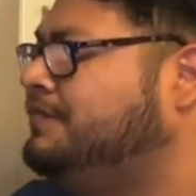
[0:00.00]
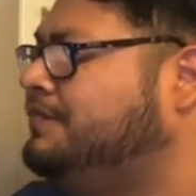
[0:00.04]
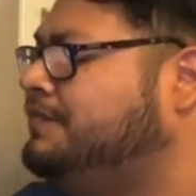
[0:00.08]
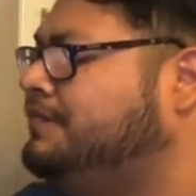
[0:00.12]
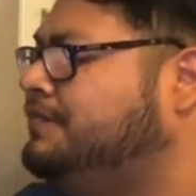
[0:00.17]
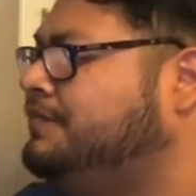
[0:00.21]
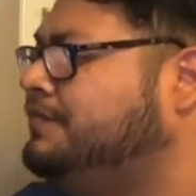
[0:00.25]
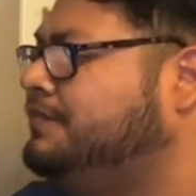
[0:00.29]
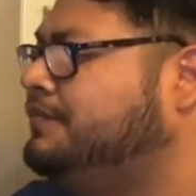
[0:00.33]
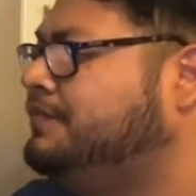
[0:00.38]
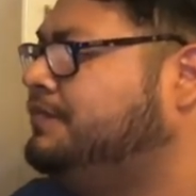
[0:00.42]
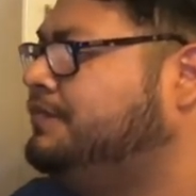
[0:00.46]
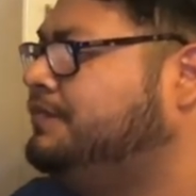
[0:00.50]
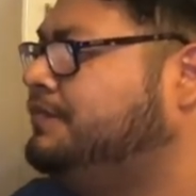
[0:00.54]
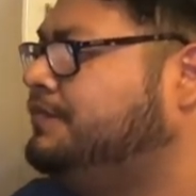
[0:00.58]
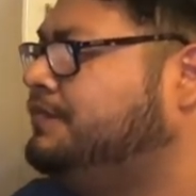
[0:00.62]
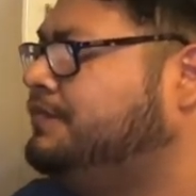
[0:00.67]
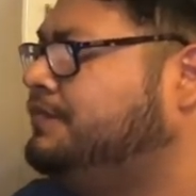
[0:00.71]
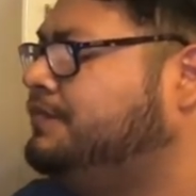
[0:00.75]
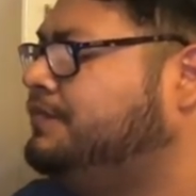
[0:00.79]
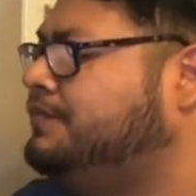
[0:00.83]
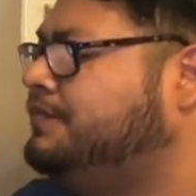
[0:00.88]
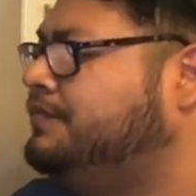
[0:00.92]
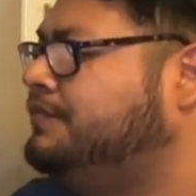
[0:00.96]

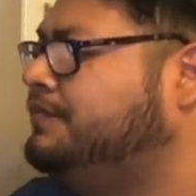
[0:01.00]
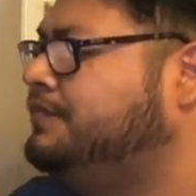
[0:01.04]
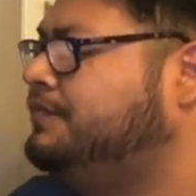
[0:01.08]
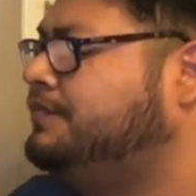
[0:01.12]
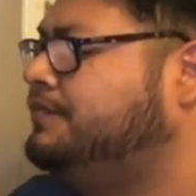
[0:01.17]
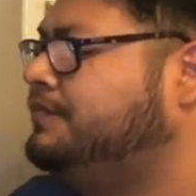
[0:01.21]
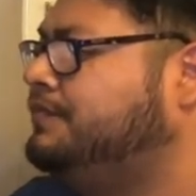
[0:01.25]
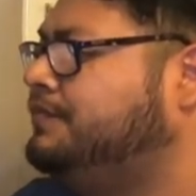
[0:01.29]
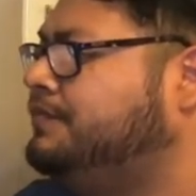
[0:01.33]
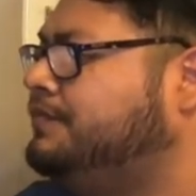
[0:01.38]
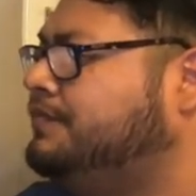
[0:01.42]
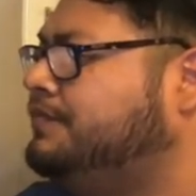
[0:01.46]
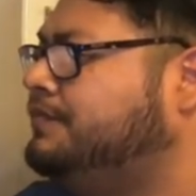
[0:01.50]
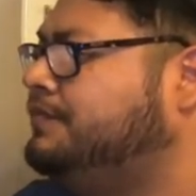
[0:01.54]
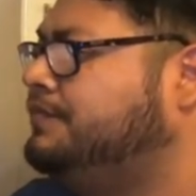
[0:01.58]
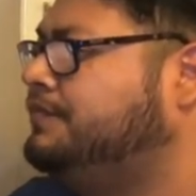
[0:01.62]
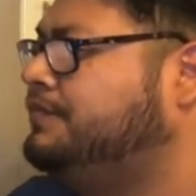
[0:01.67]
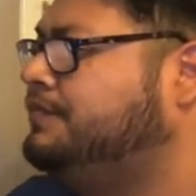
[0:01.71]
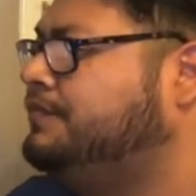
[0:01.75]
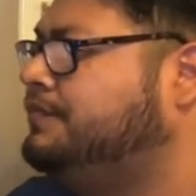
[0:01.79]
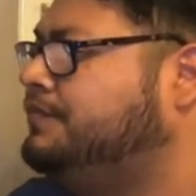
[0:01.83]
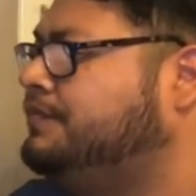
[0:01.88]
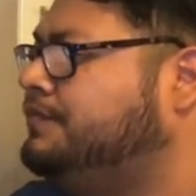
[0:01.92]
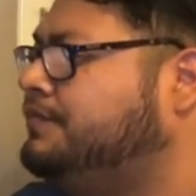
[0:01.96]

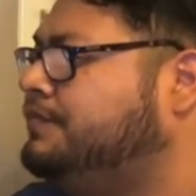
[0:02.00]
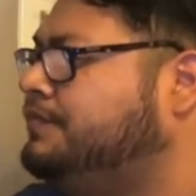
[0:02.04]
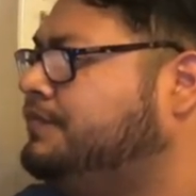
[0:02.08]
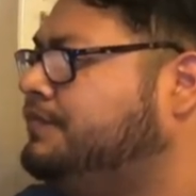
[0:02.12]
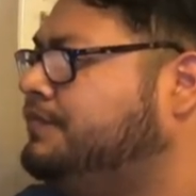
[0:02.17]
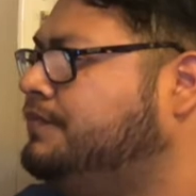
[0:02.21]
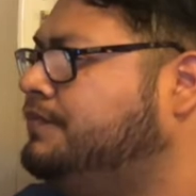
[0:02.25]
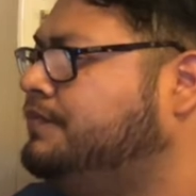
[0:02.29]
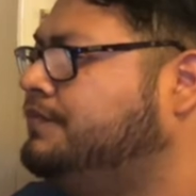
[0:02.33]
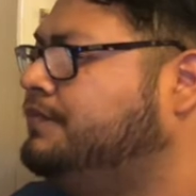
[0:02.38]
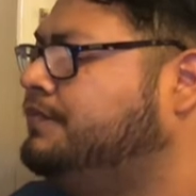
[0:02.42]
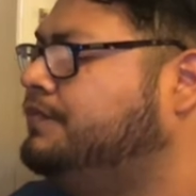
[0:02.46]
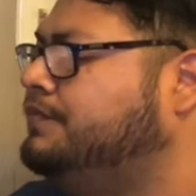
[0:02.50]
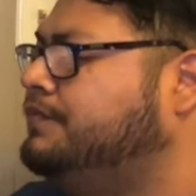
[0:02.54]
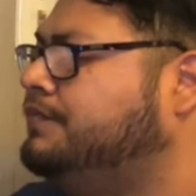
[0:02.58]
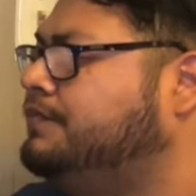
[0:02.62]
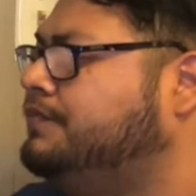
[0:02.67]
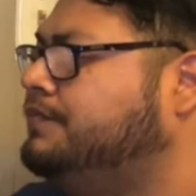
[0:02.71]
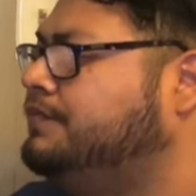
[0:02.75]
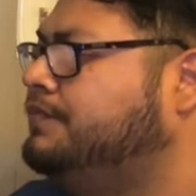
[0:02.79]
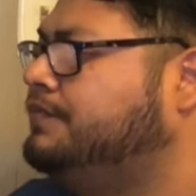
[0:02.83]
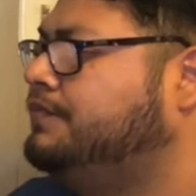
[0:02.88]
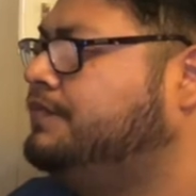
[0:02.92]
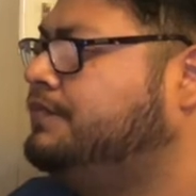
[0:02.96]

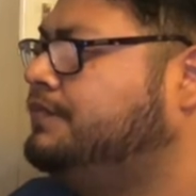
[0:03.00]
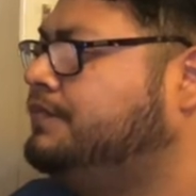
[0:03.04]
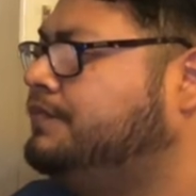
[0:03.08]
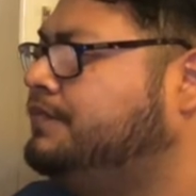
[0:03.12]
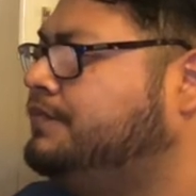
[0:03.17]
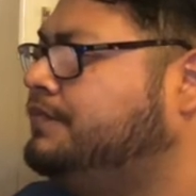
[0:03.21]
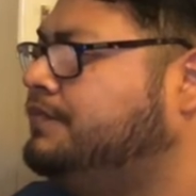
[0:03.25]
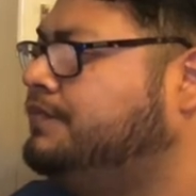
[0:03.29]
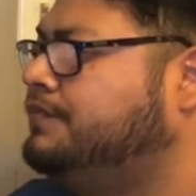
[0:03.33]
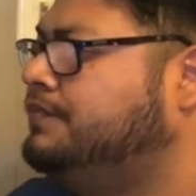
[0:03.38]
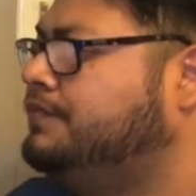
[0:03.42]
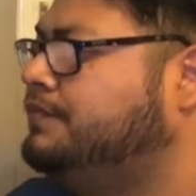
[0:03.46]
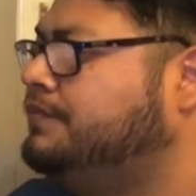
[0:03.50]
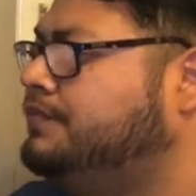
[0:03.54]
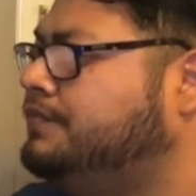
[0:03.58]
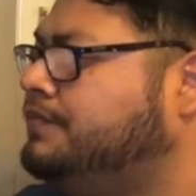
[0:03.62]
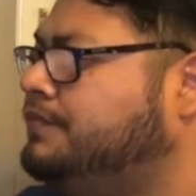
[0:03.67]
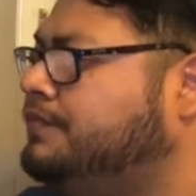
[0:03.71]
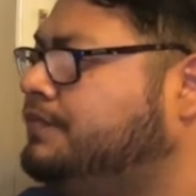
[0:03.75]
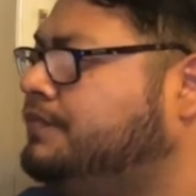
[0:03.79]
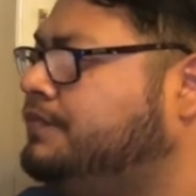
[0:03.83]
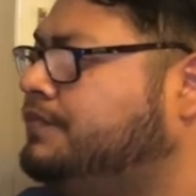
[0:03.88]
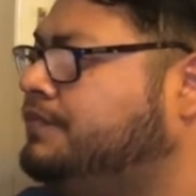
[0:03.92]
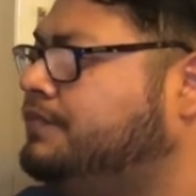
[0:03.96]

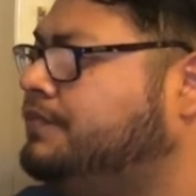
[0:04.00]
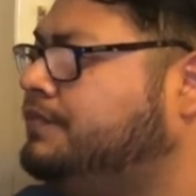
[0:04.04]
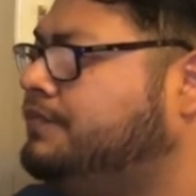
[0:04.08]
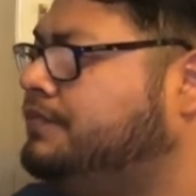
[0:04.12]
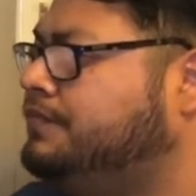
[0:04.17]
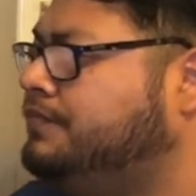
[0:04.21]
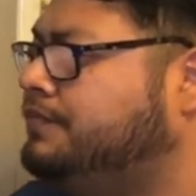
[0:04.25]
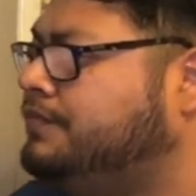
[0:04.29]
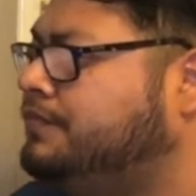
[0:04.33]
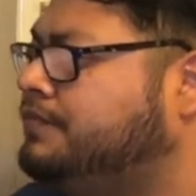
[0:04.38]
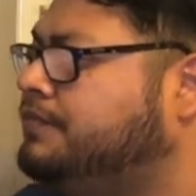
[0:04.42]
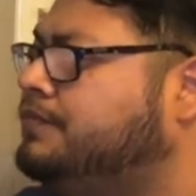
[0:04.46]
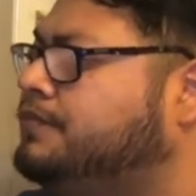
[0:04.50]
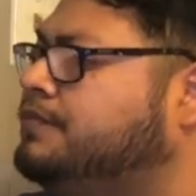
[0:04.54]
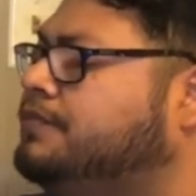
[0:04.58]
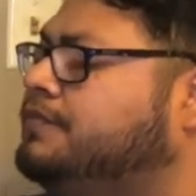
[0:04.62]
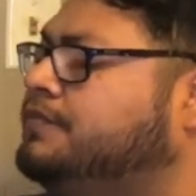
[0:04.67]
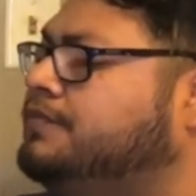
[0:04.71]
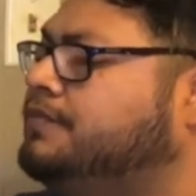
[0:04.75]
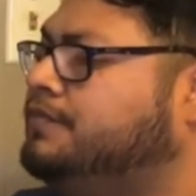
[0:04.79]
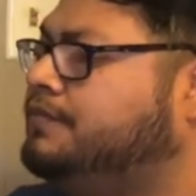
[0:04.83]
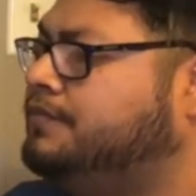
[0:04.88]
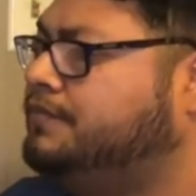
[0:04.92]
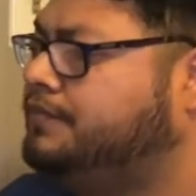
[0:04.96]

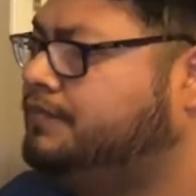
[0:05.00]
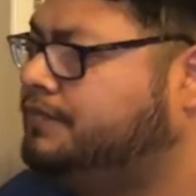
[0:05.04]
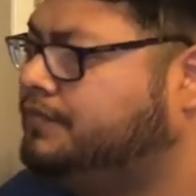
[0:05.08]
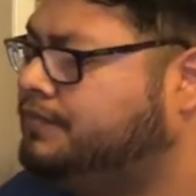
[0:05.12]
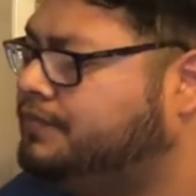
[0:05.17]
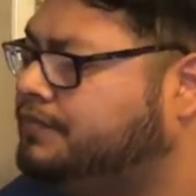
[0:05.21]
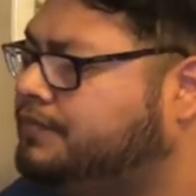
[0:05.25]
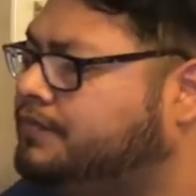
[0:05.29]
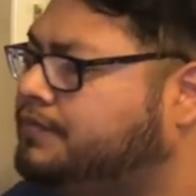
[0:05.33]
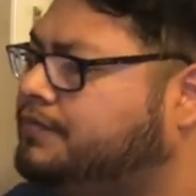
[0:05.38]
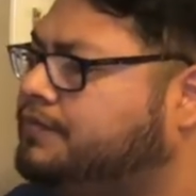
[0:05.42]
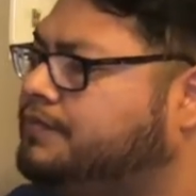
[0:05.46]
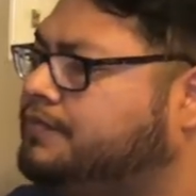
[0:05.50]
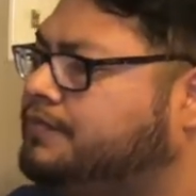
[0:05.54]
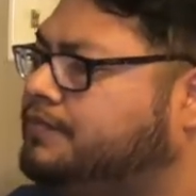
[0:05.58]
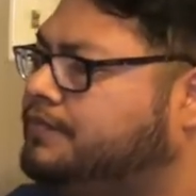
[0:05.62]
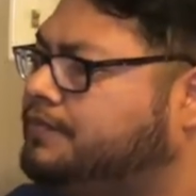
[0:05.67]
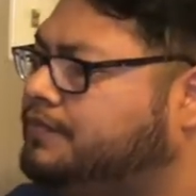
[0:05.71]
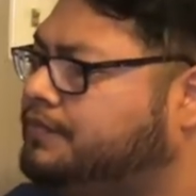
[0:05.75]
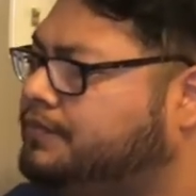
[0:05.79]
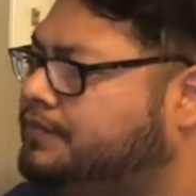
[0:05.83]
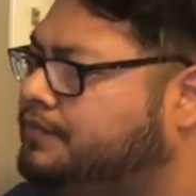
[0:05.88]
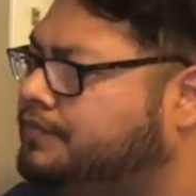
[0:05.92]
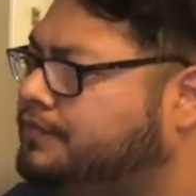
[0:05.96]

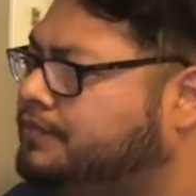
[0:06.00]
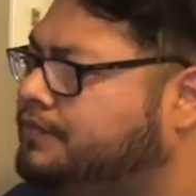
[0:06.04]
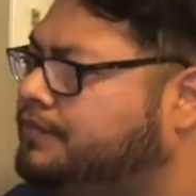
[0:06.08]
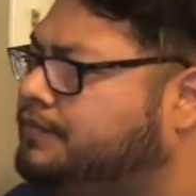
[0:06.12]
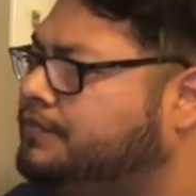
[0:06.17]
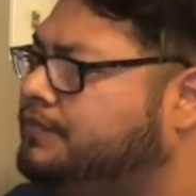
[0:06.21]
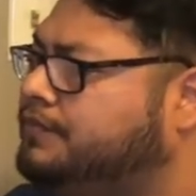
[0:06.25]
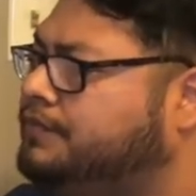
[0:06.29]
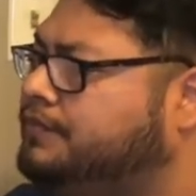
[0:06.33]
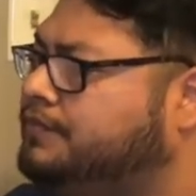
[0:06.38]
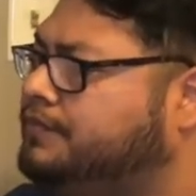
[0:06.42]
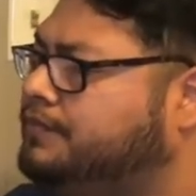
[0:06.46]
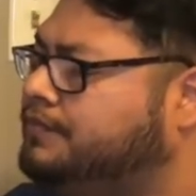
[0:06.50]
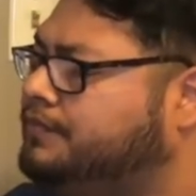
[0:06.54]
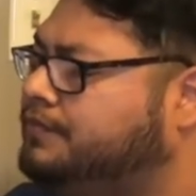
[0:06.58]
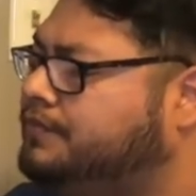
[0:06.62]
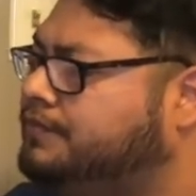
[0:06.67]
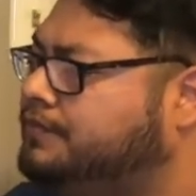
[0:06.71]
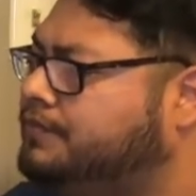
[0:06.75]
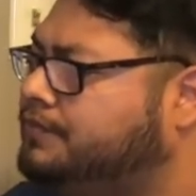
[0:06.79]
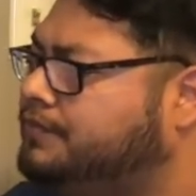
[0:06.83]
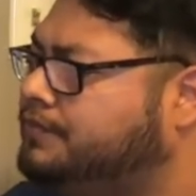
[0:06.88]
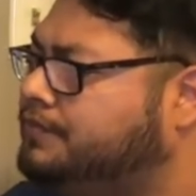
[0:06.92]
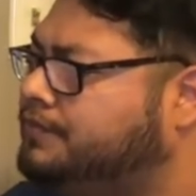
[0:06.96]

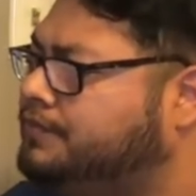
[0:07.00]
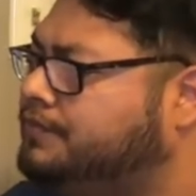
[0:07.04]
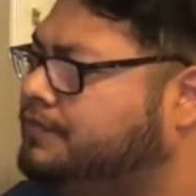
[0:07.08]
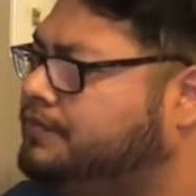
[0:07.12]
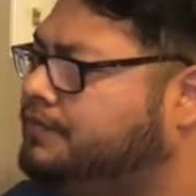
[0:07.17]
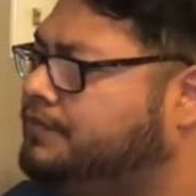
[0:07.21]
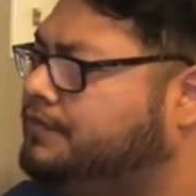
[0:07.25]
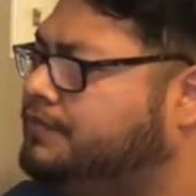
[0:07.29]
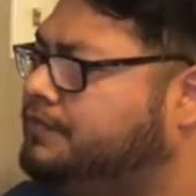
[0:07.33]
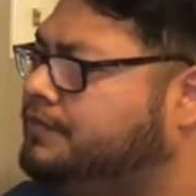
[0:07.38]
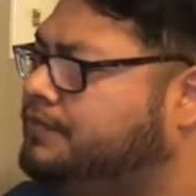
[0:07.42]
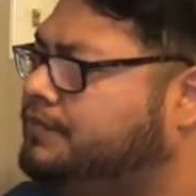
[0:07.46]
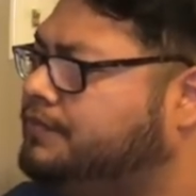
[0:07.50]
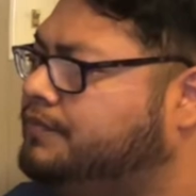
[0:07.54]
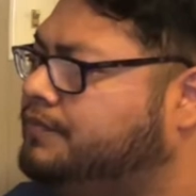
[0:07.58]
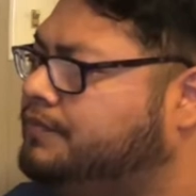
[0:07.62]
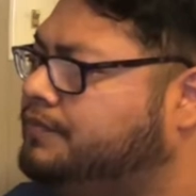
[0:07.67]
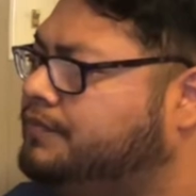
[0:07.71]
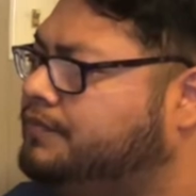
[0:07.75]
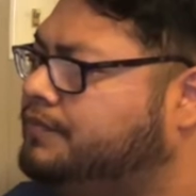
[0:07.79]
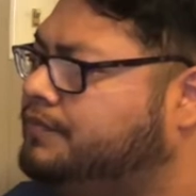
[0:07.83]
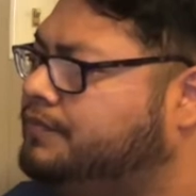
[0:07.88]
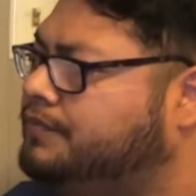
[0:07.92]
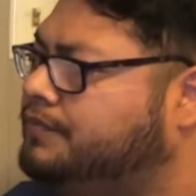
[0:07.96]
No words are spoken by the person on screen.